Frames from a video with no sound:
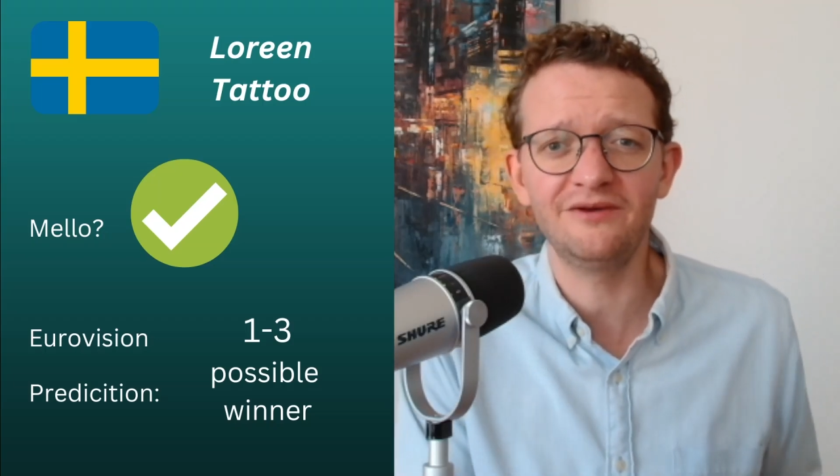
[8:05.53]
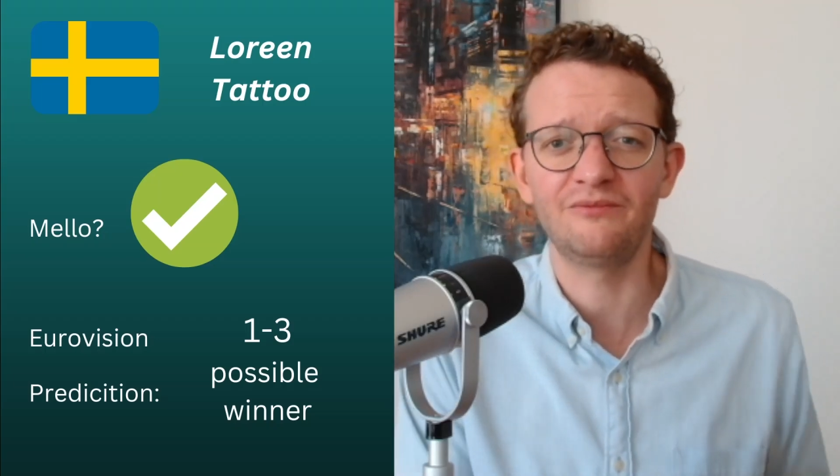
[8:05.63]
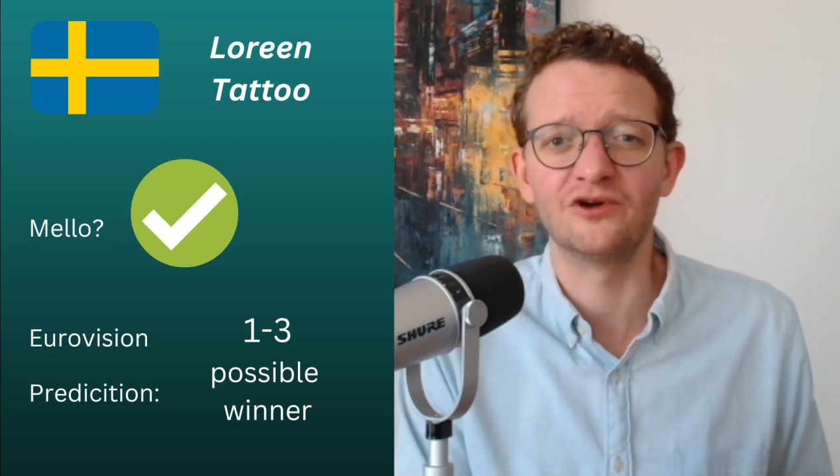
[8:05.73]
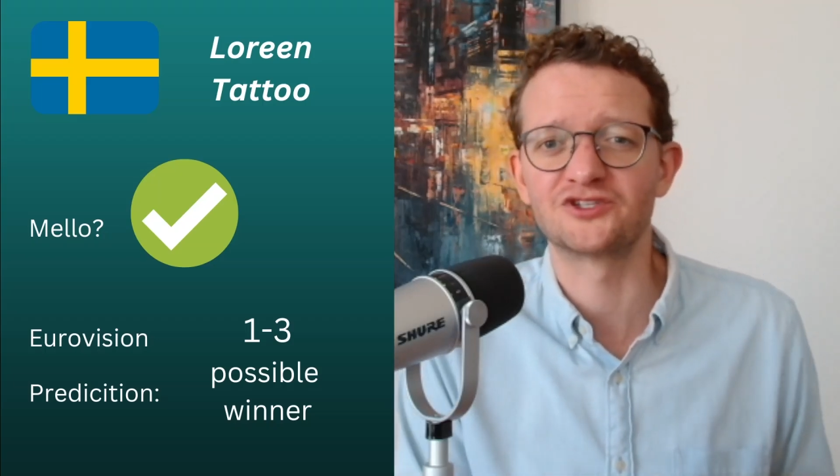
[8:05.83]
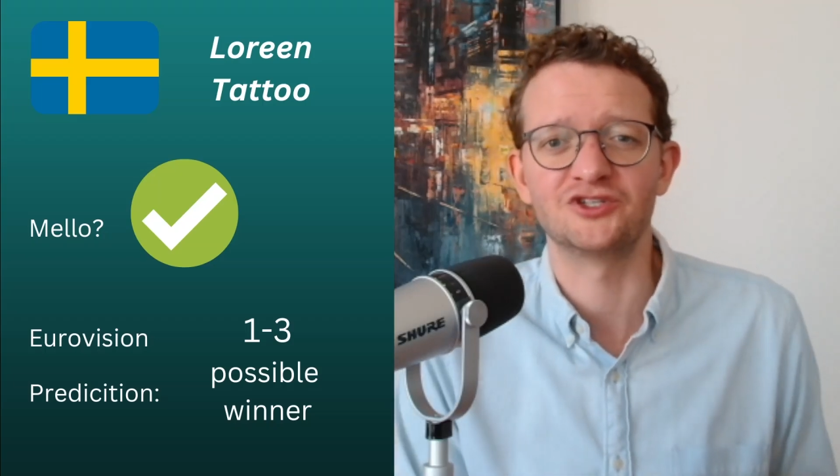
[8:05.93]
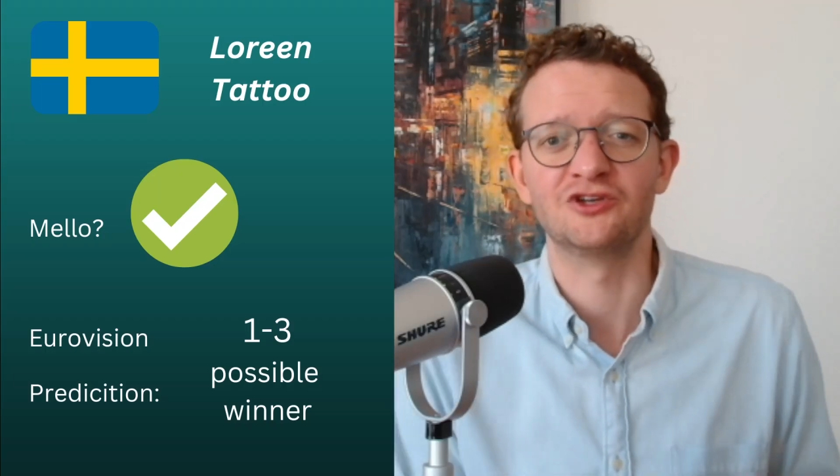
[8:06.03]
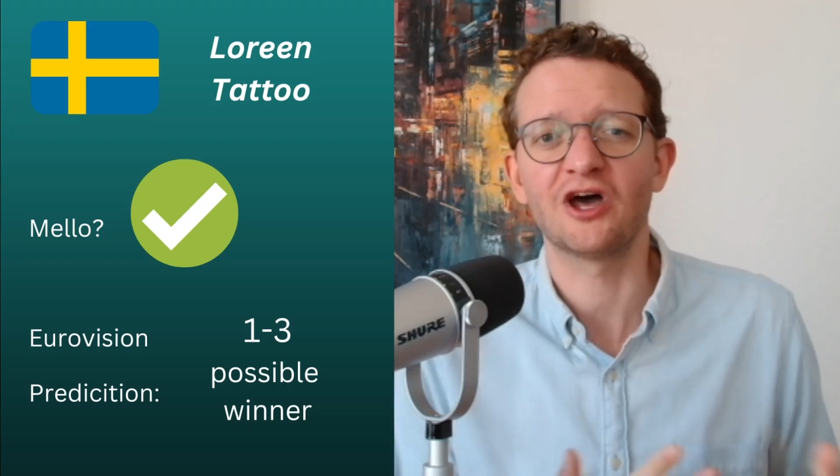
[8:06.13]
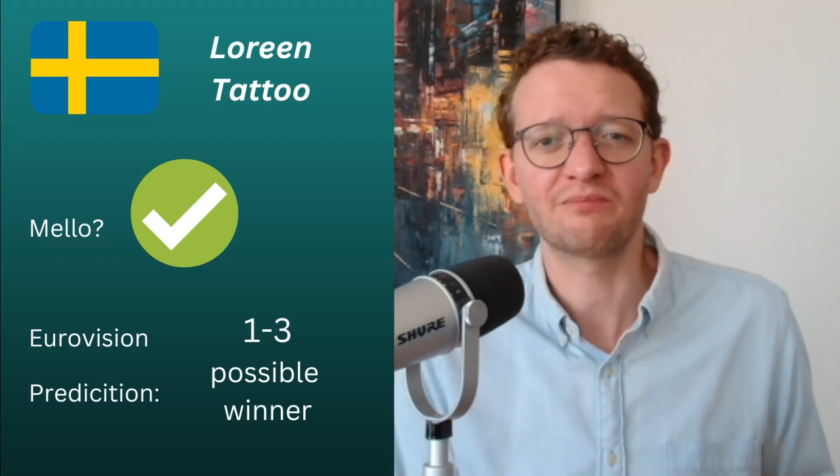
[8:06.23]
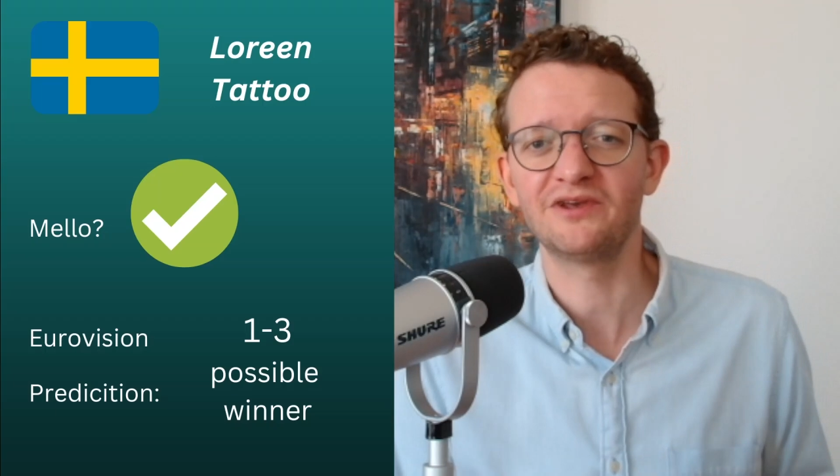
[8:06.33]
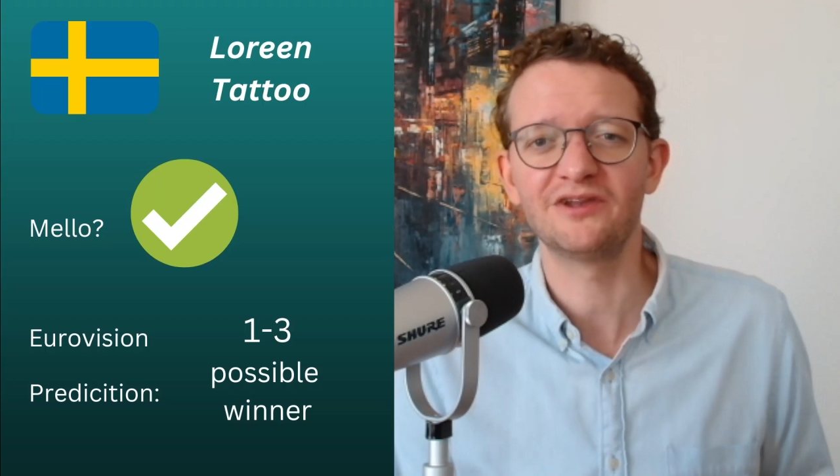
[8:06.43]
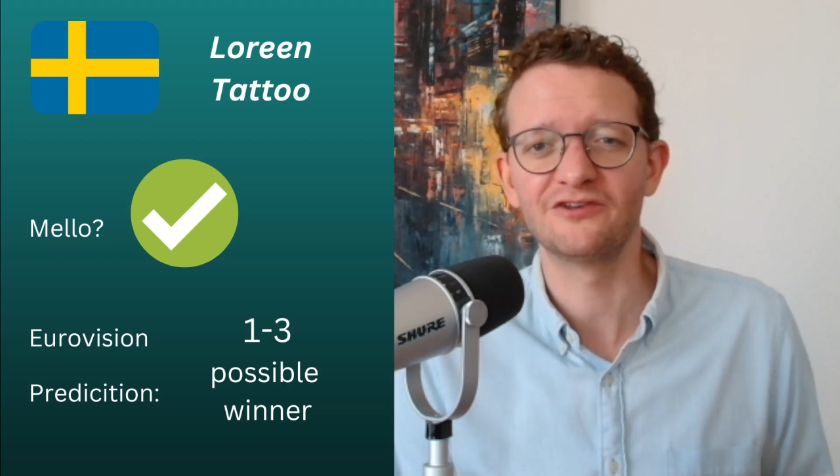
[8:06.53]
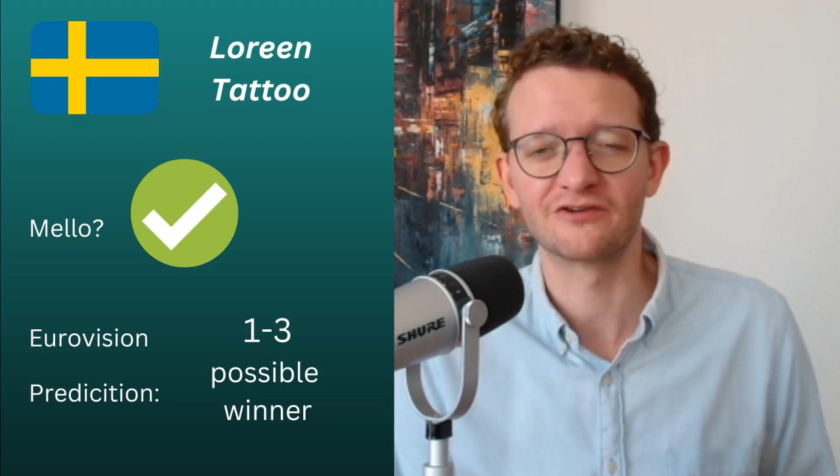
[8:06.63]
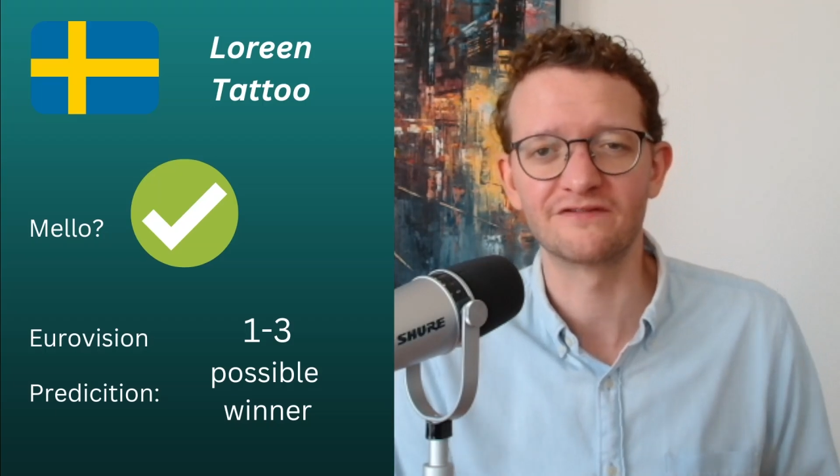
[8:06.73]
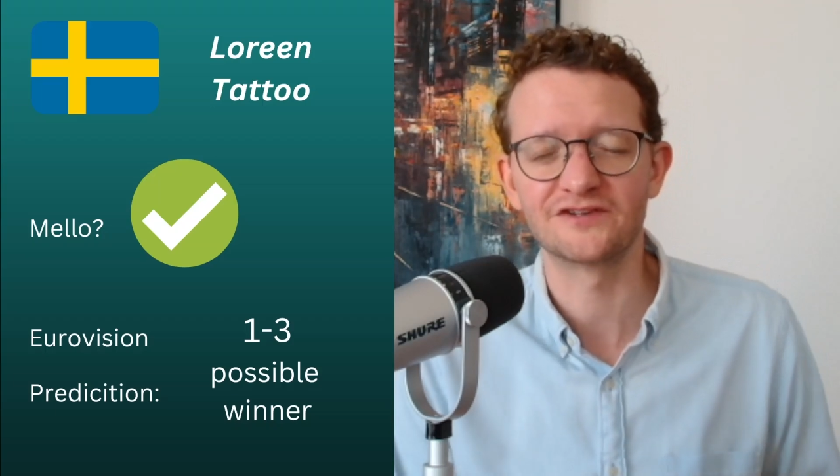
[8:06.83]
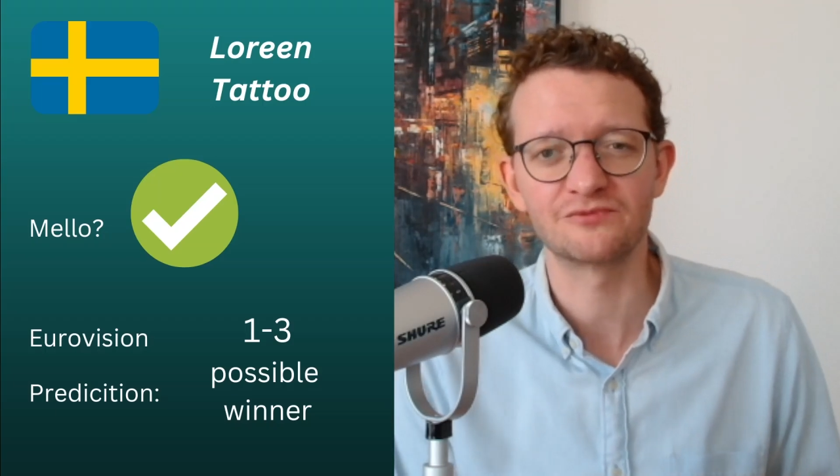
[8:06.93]
Will she not be the
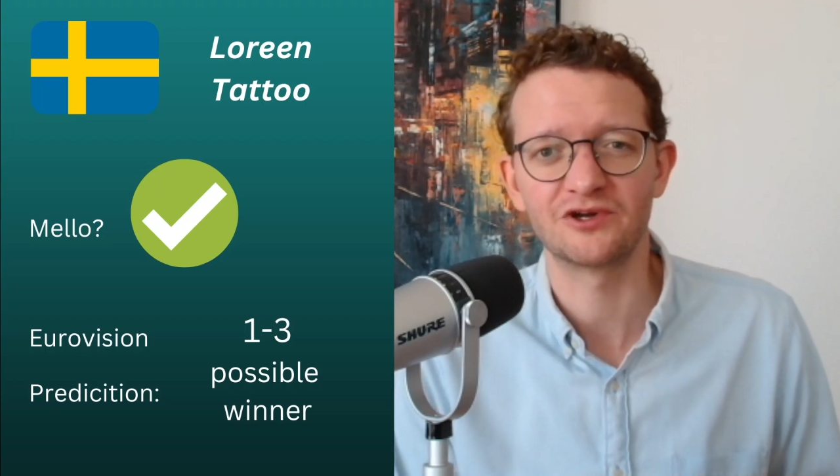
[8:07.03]
Eurovision